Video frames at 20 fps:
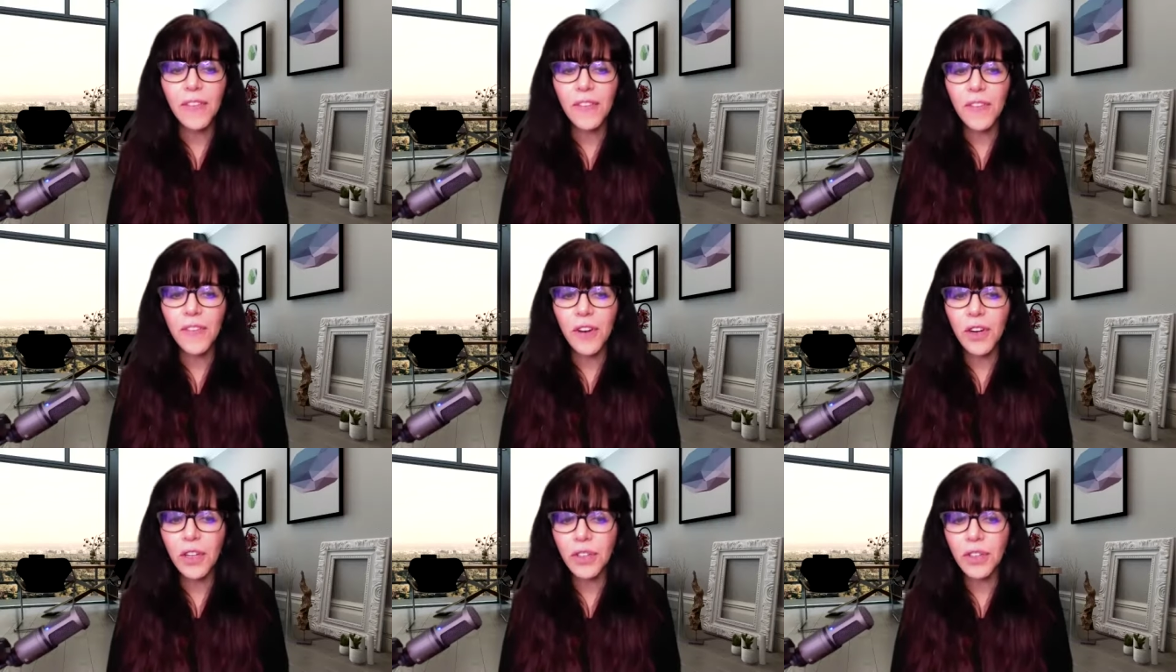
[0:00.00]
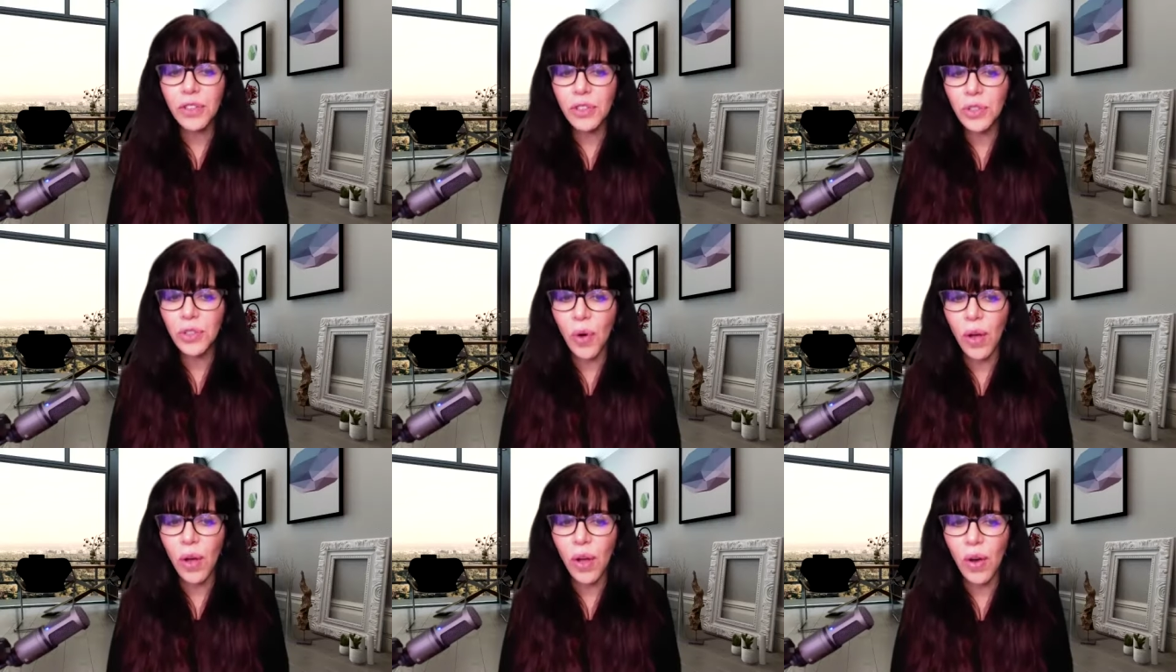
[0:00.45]
fertile
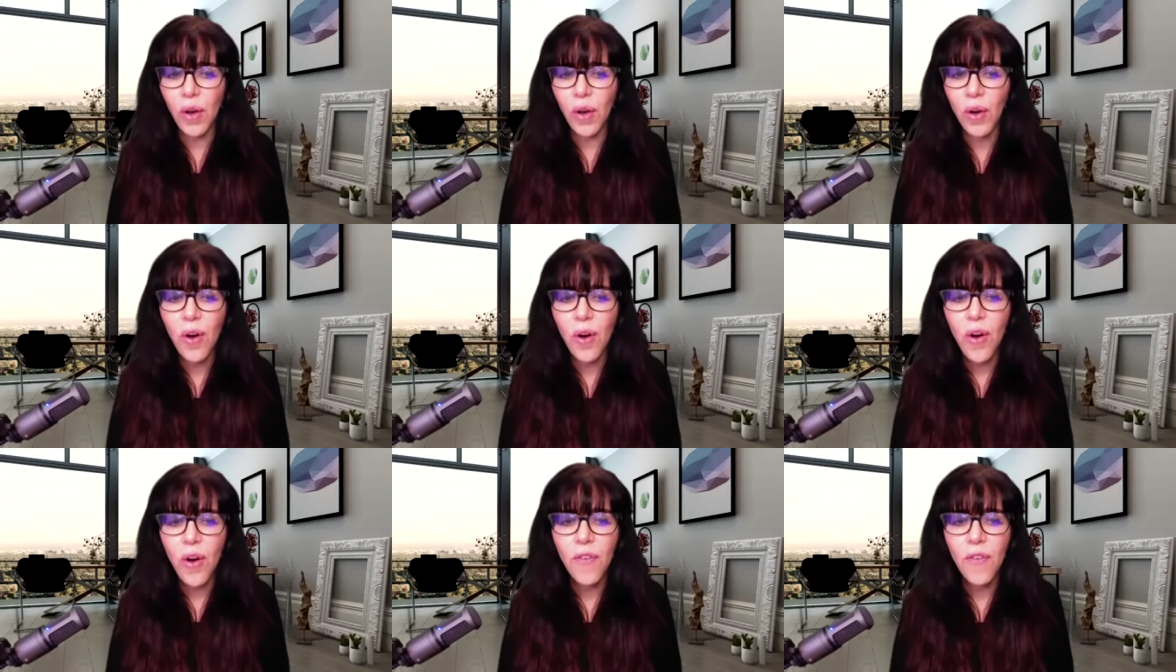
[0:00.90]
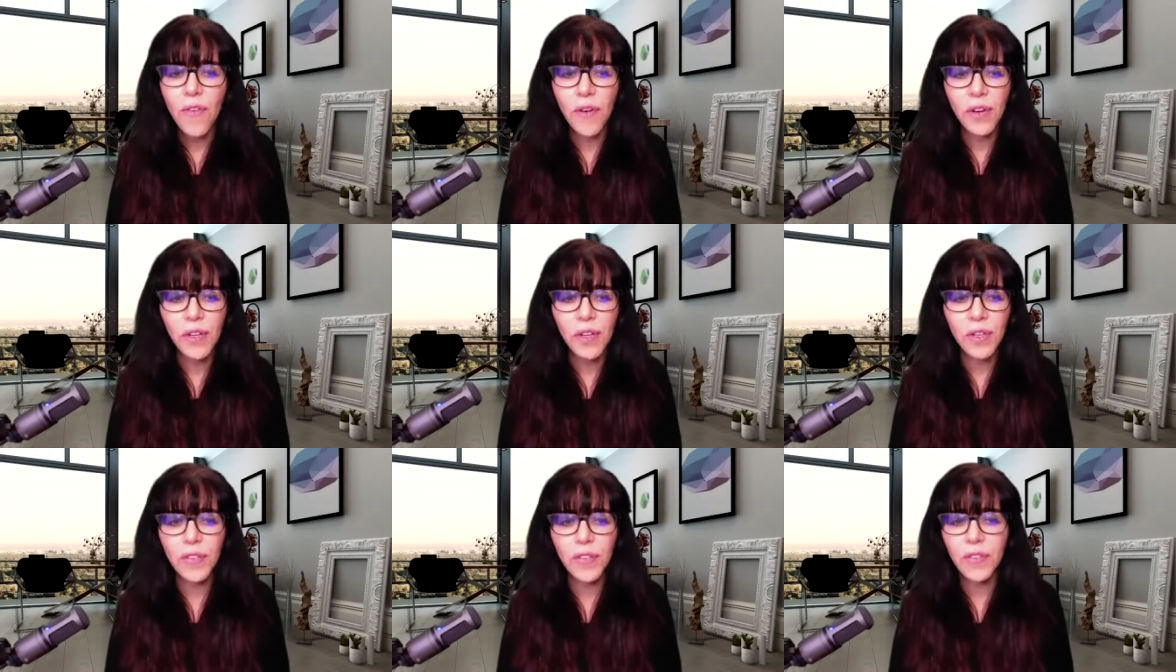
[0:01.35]
soil for
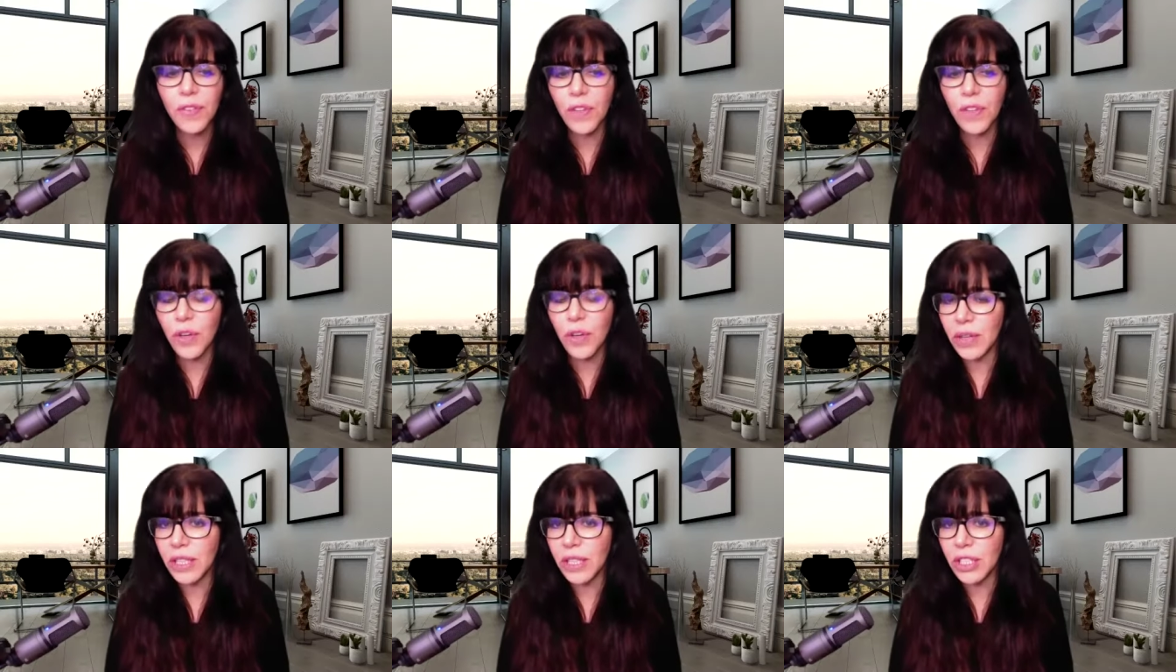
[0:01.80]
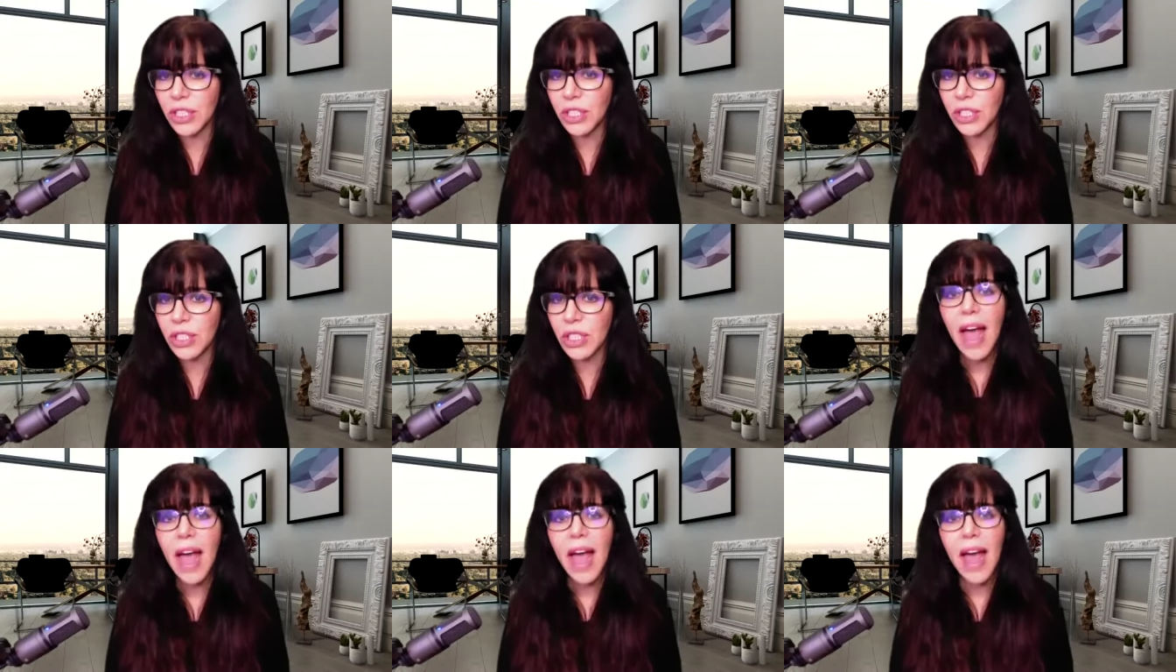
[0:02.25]
you to
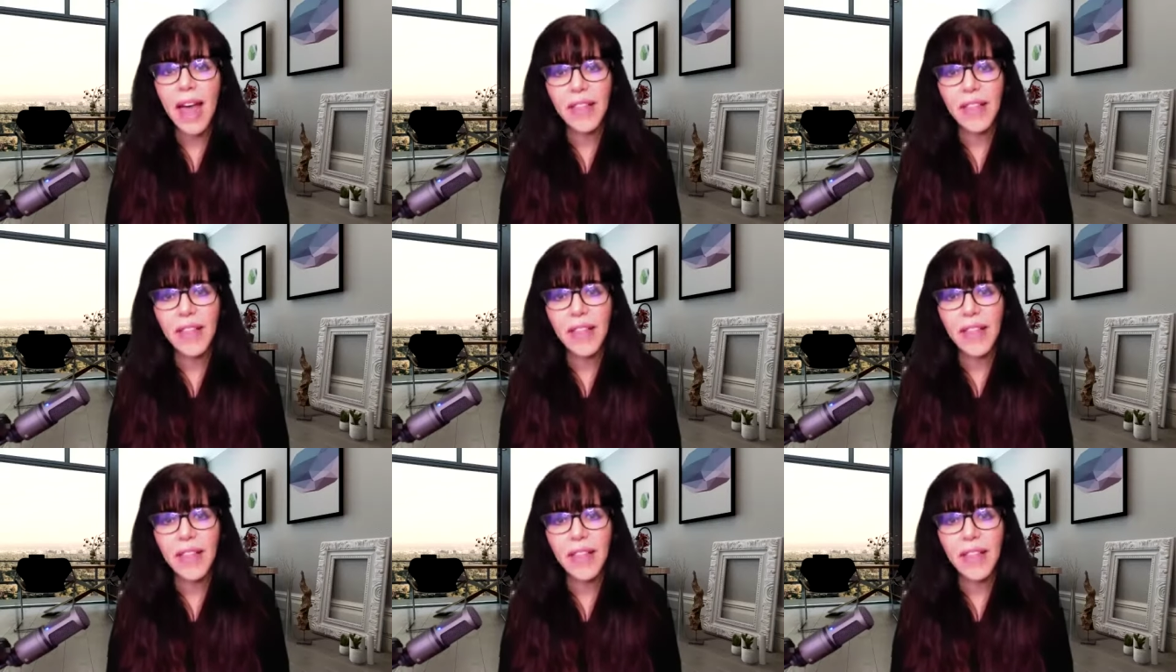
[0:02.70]
flourish.